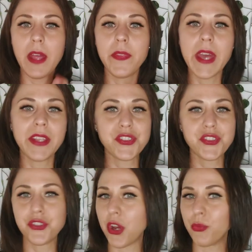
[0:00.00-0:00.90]
And
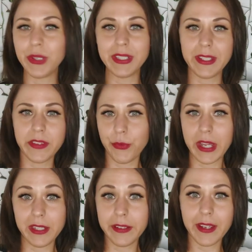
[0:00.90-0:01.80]
that's not really the
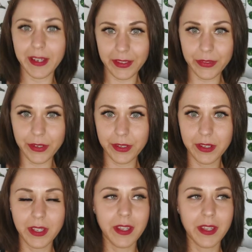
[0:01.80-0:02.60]
reality either.